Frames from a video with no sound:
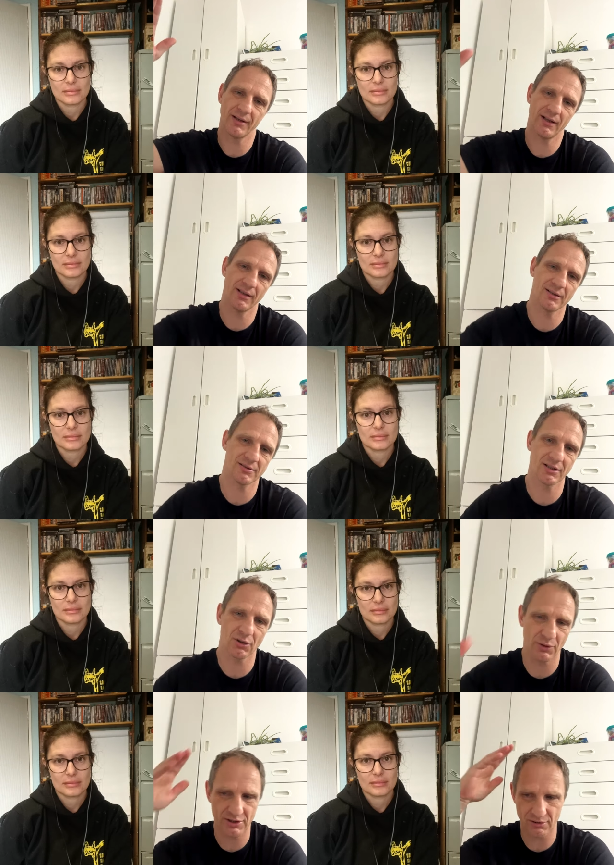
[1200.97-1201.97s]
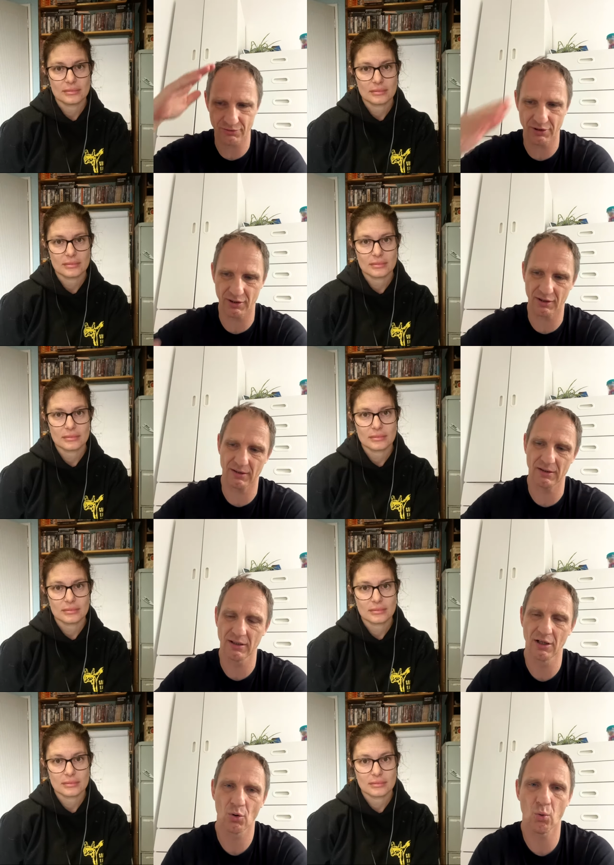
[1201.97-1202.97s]
Speaker 1: then it's decrease of the
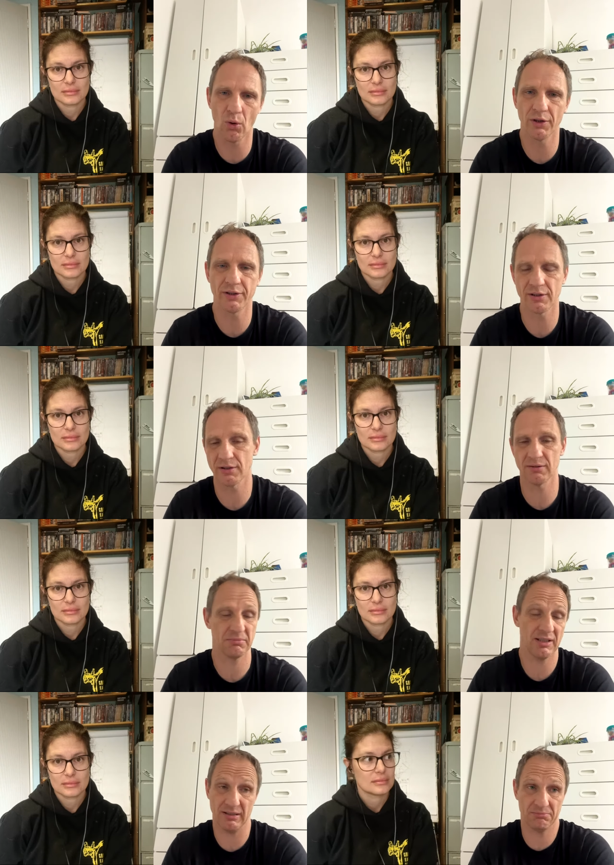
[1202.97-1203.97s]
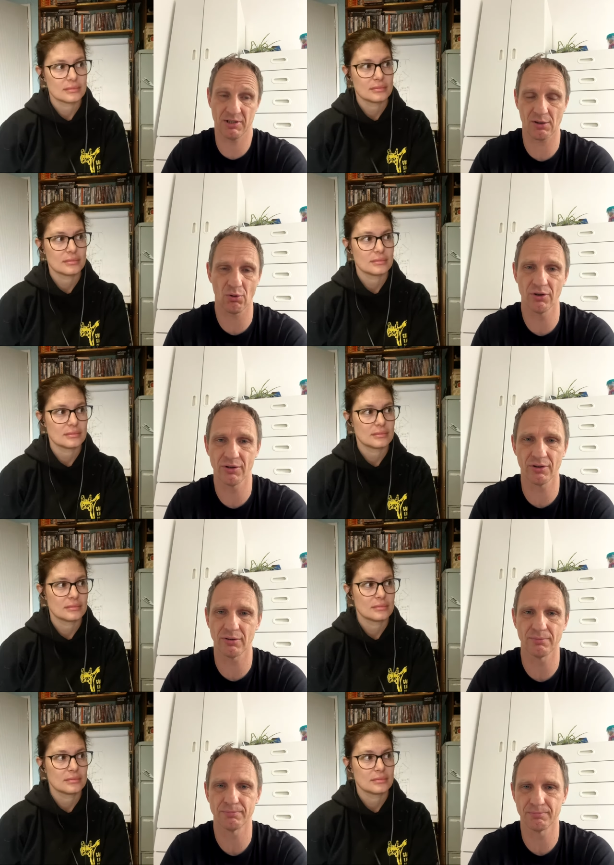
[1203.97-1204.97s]
quality.
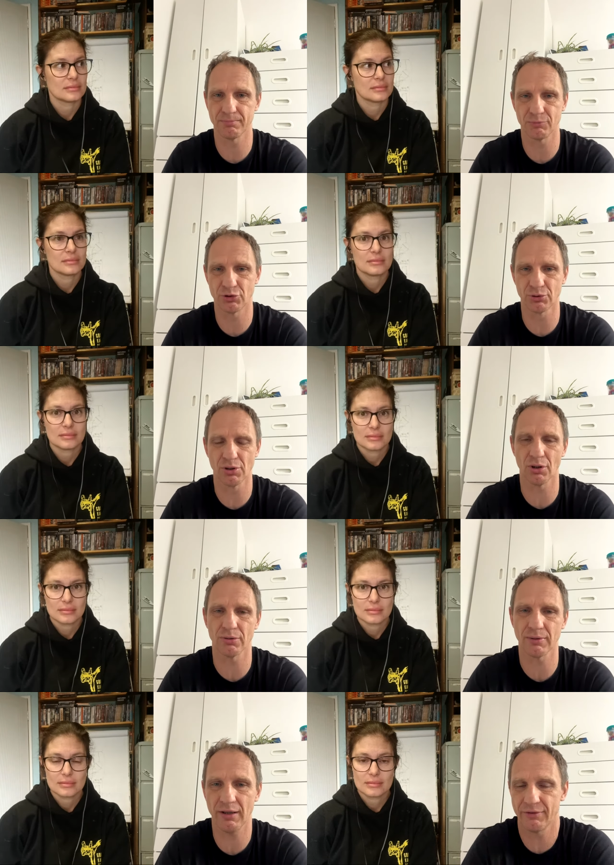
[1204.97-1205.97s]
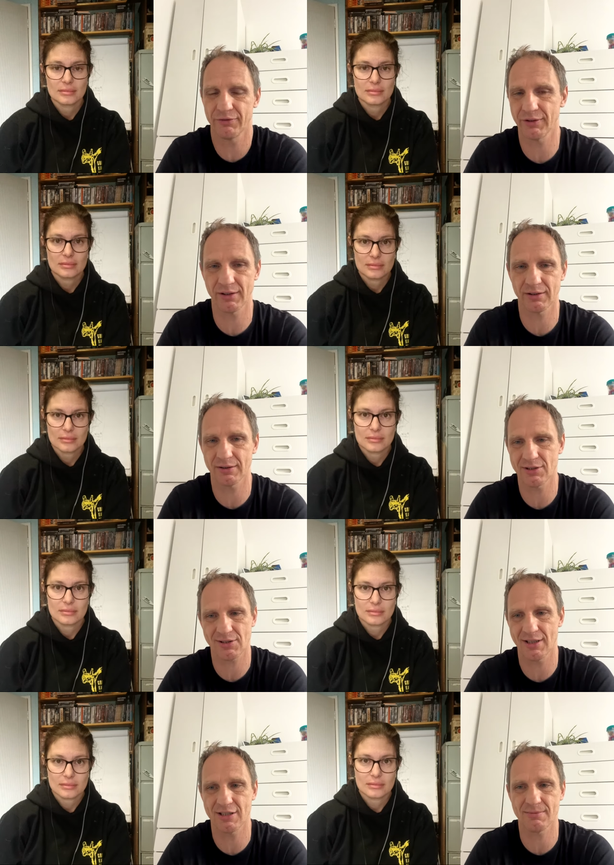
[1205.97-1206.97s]
Wondo, judo, everything.
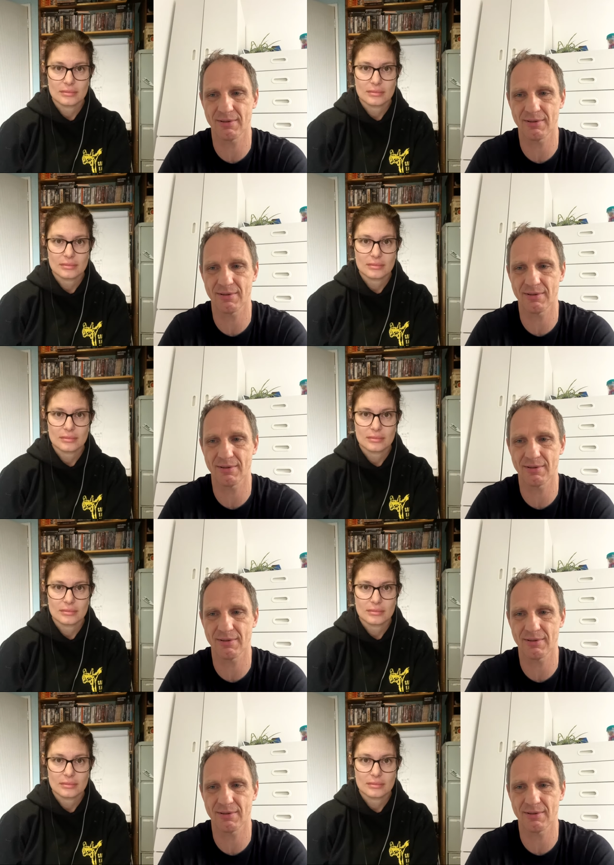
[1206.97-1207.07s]
The